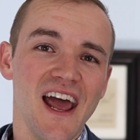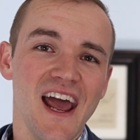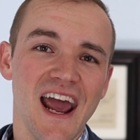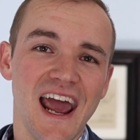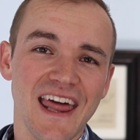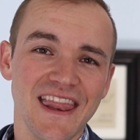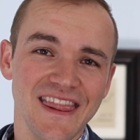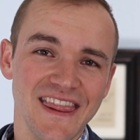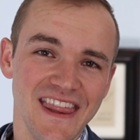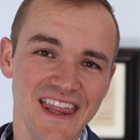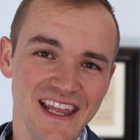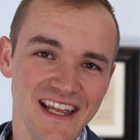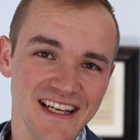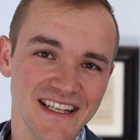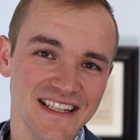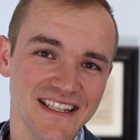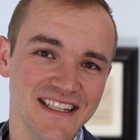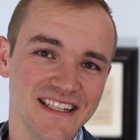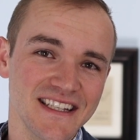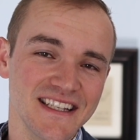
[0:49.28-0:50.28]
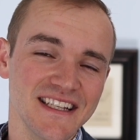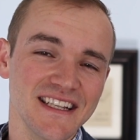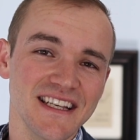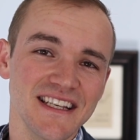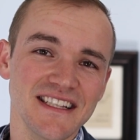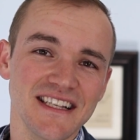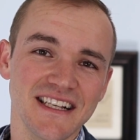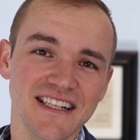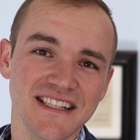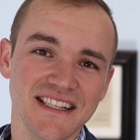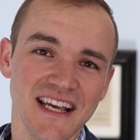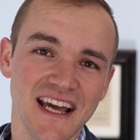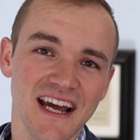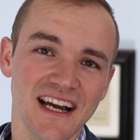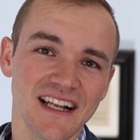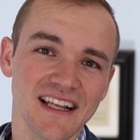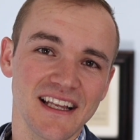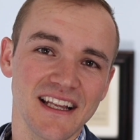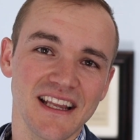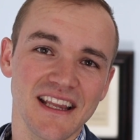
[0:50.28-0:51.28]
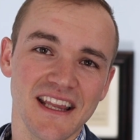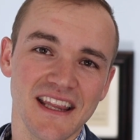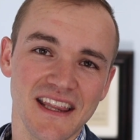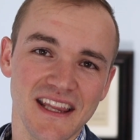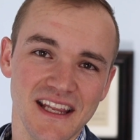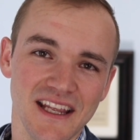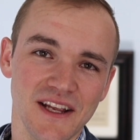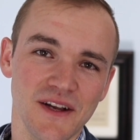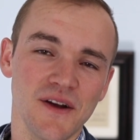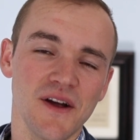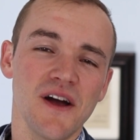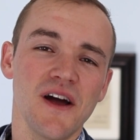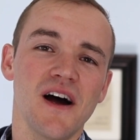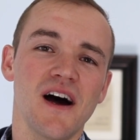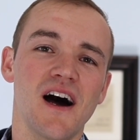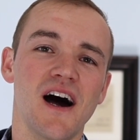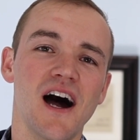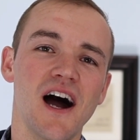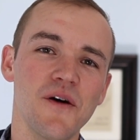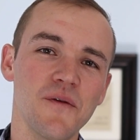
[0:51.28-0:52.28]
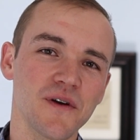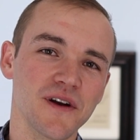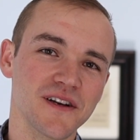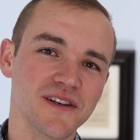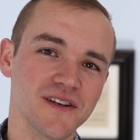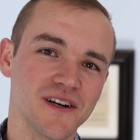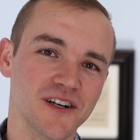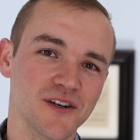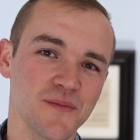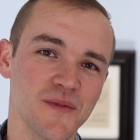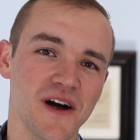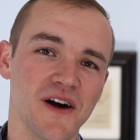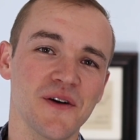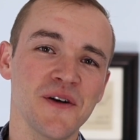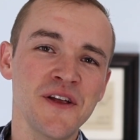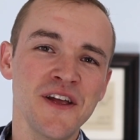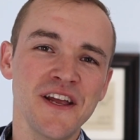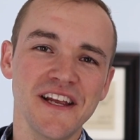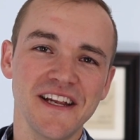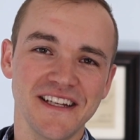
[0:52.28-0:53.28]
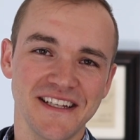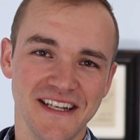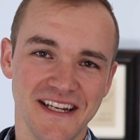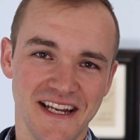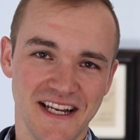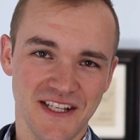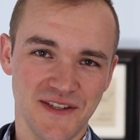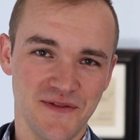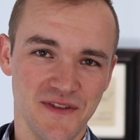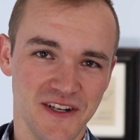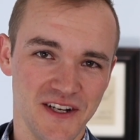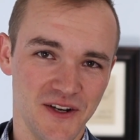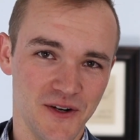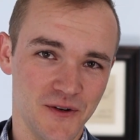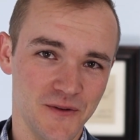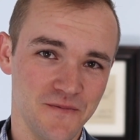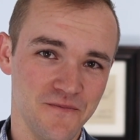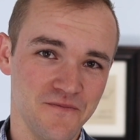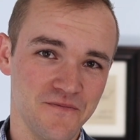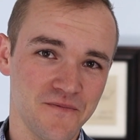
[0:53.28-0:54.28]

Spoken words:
And this is exactly the thing I want to talk about in today's video.